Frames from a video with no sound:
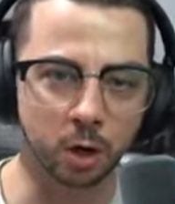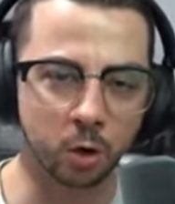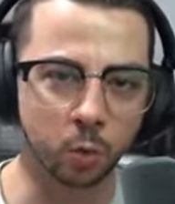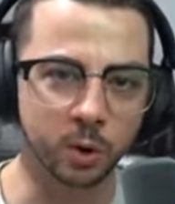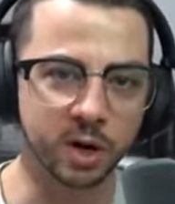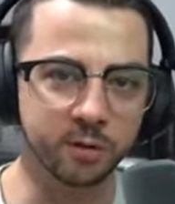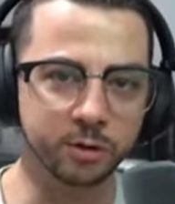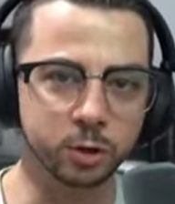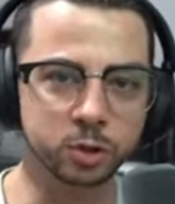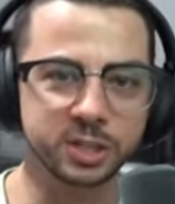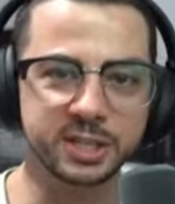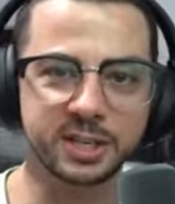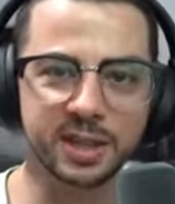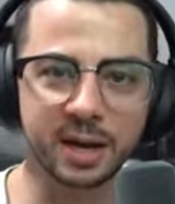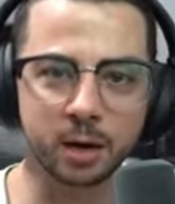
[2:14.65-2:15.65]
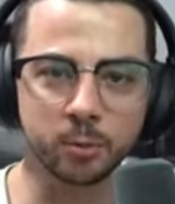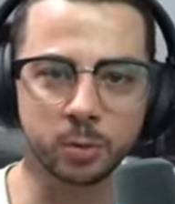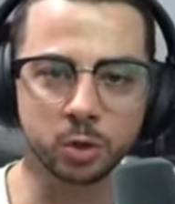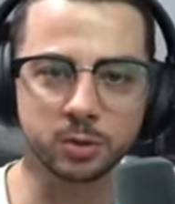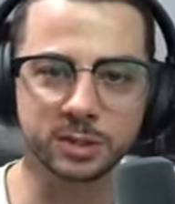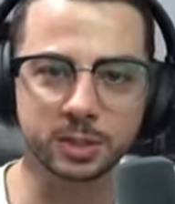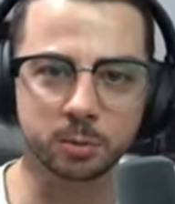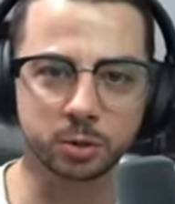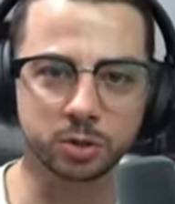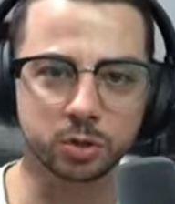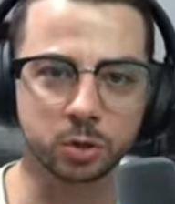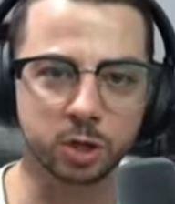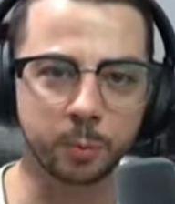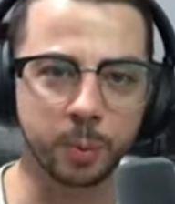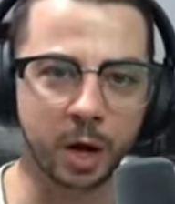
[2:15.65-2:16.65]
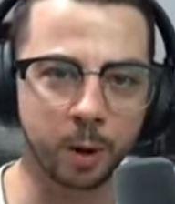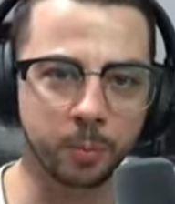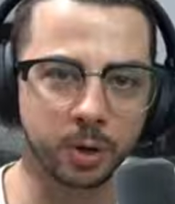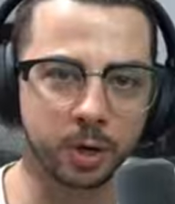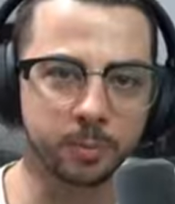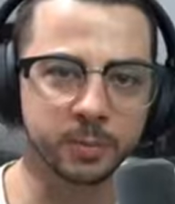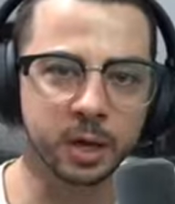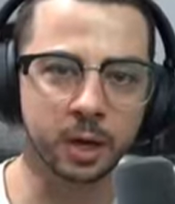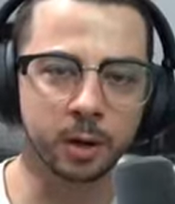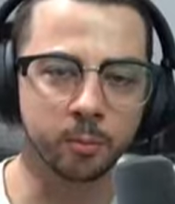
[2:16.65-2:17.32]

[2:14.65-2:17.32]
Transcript: Whenever you see that immune symbol starting to pop up,